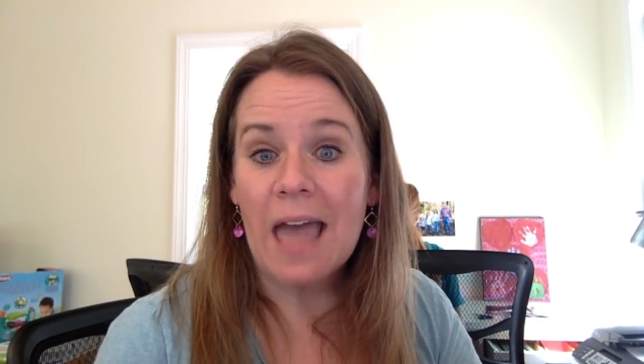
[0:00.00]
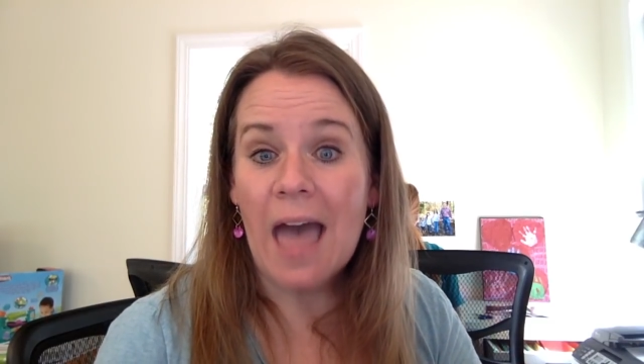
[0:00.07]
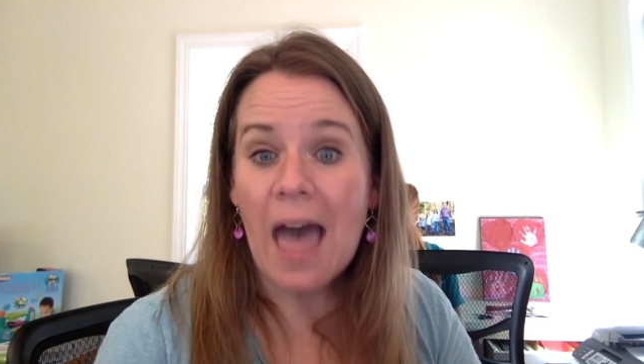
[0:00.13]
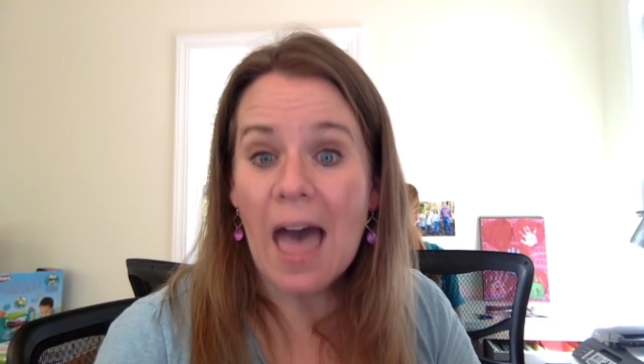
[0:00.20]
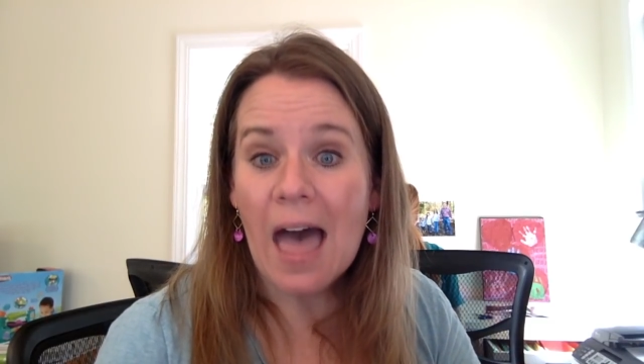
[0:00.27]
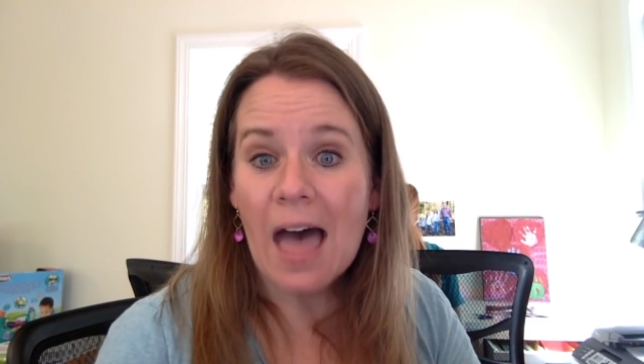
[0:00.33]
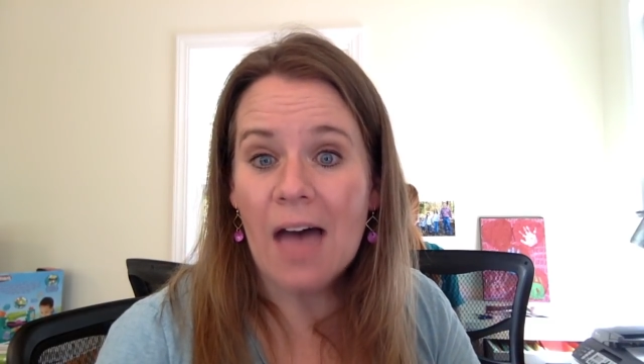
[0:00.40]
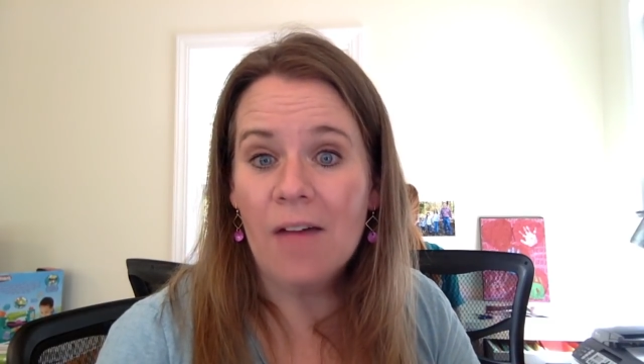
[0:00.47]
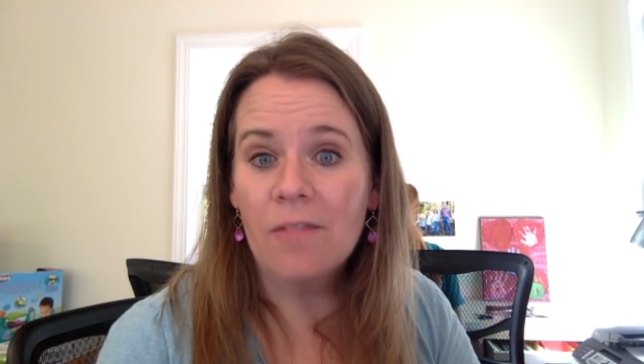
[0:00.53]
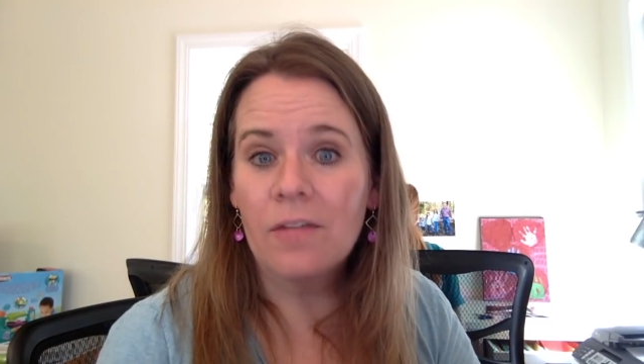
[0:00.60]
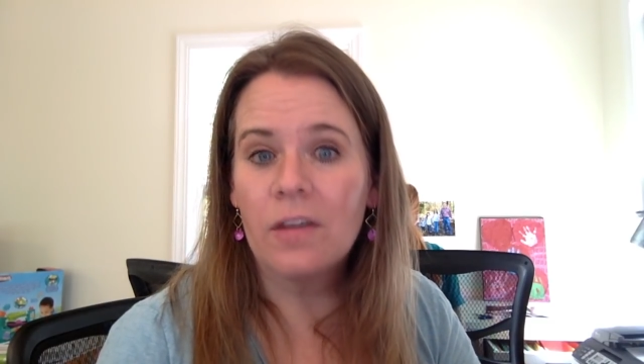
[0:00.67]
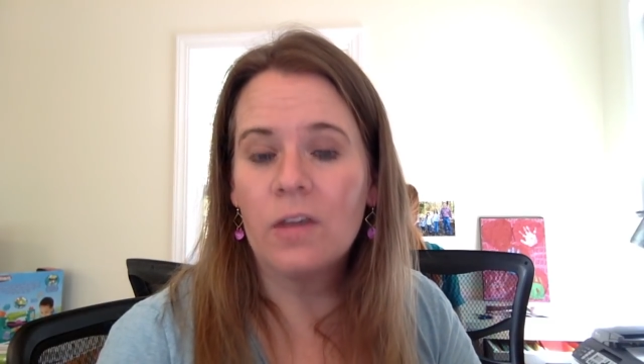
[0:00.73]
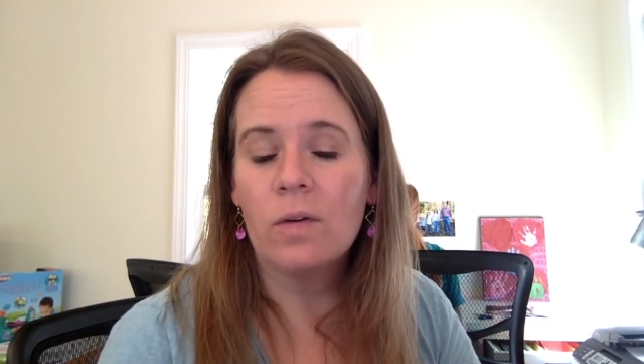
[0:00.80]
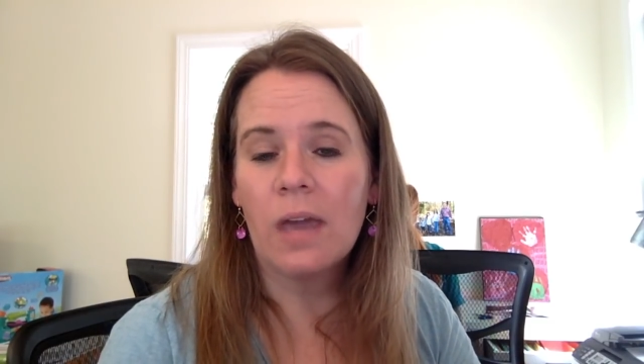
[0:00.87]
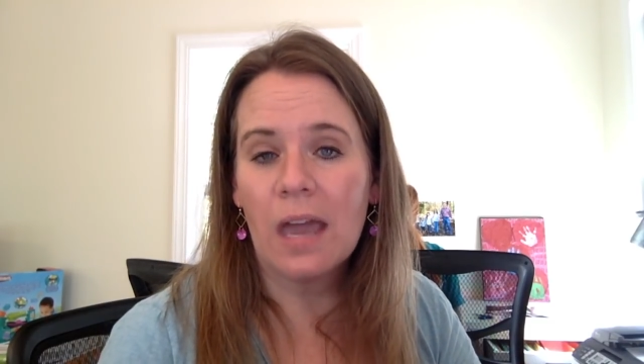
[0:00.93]
have?
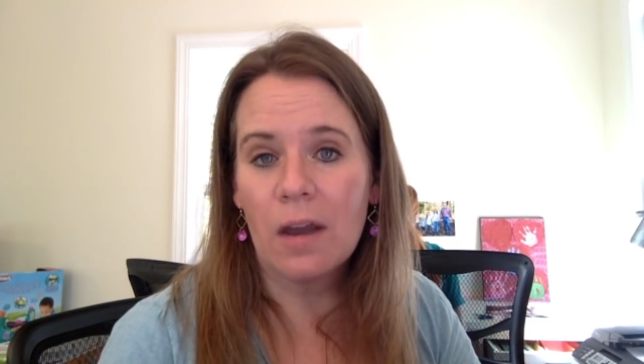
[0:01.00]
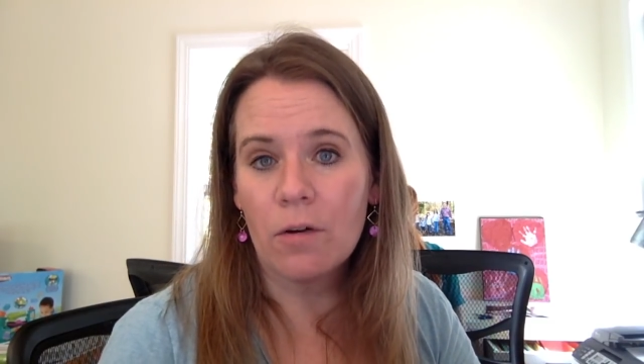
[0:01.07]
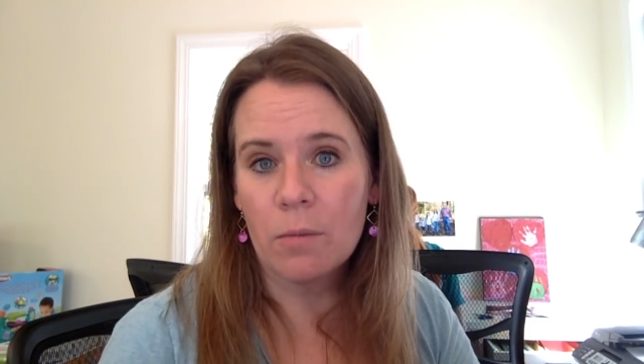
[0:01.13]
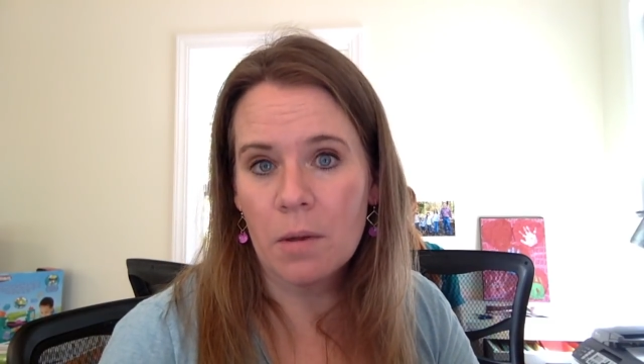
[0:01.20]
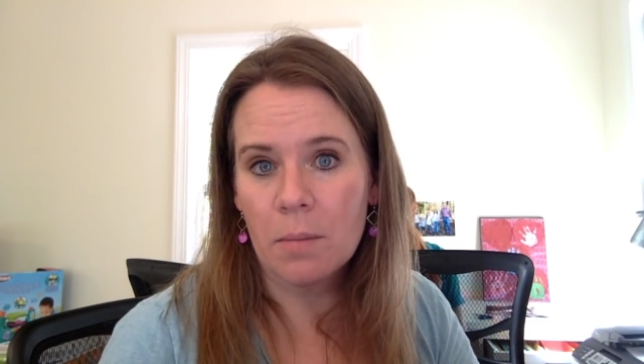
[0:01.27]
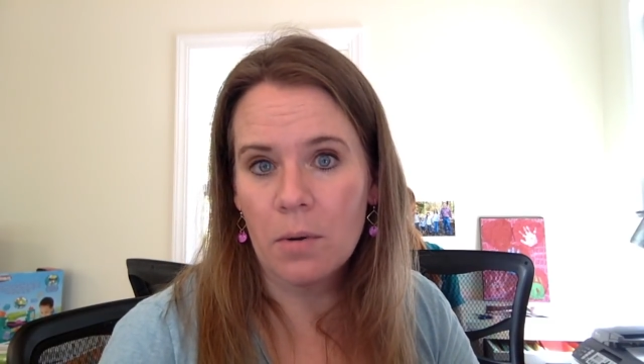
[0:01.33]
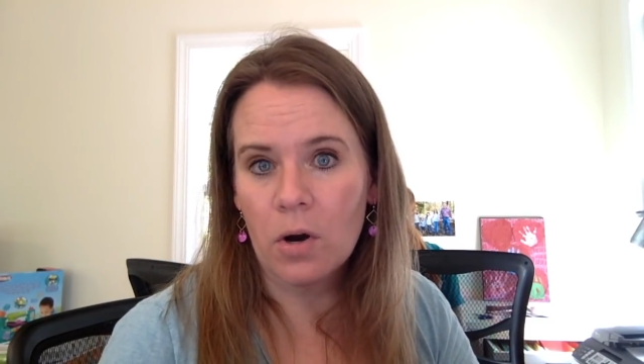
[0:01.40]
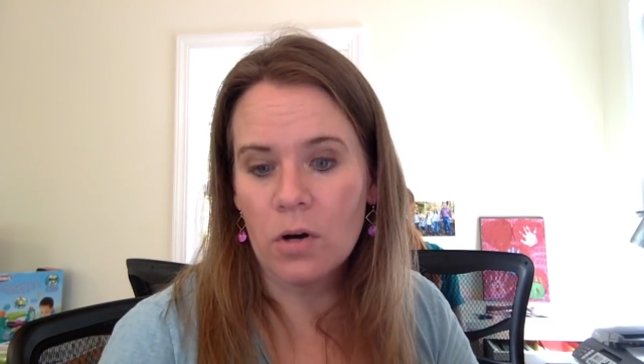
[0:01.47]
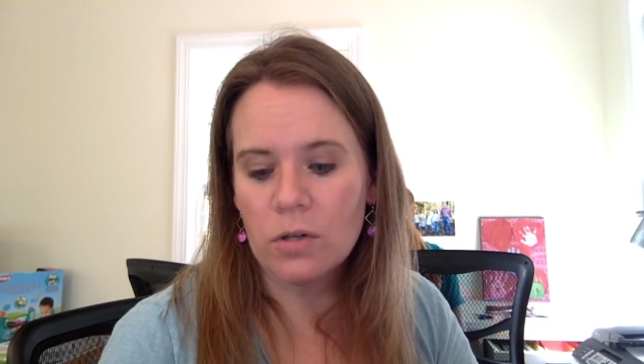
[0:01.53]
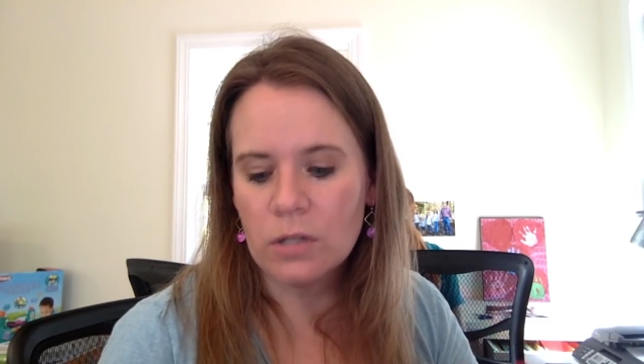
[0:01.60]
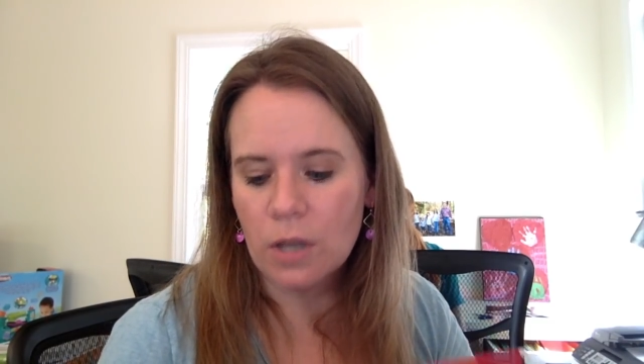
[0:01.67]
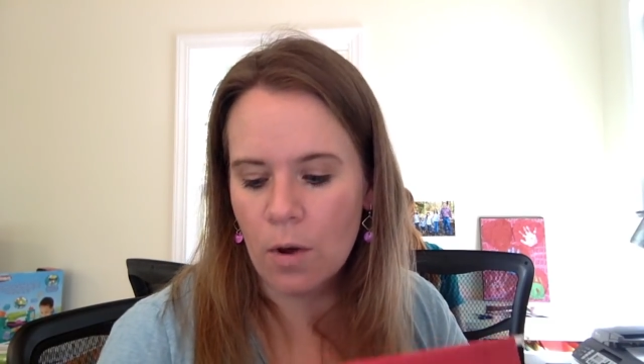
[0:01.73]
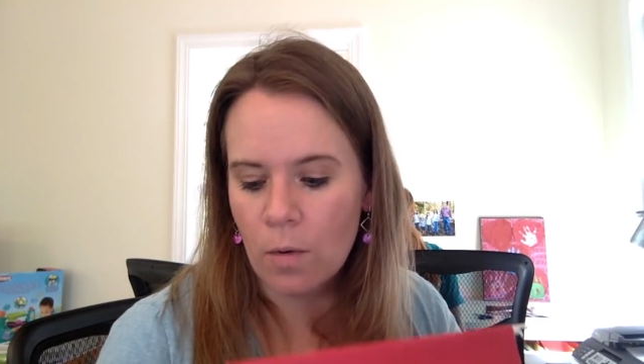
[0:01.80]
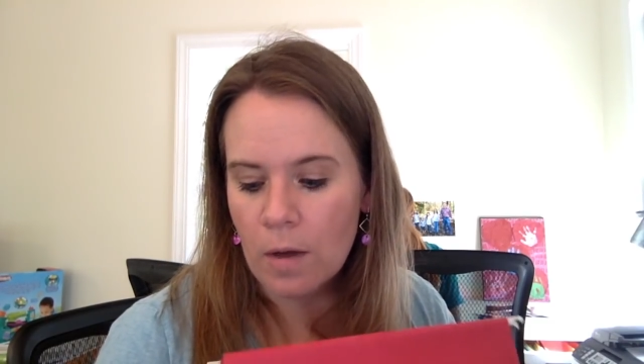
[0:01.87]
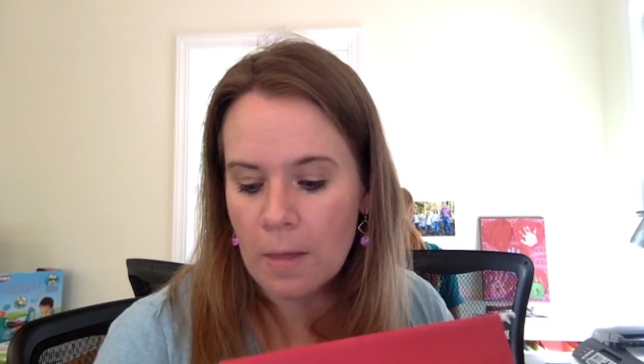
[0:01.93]
You can't remember.
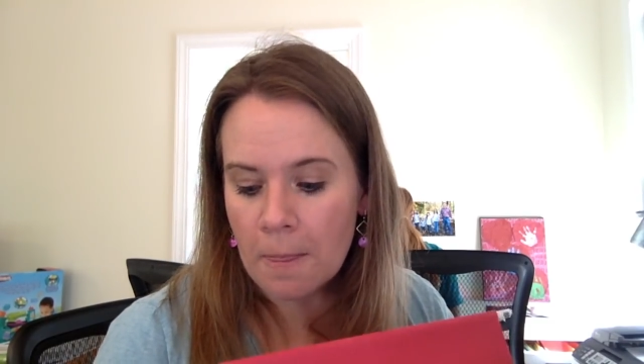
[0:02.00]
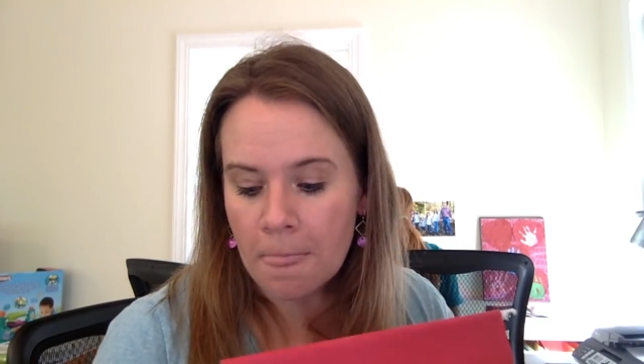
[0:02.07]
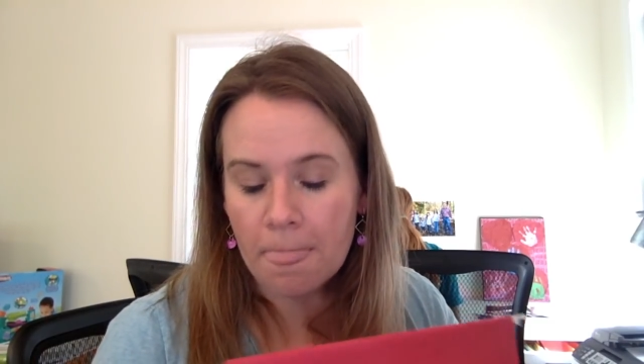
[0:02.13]
So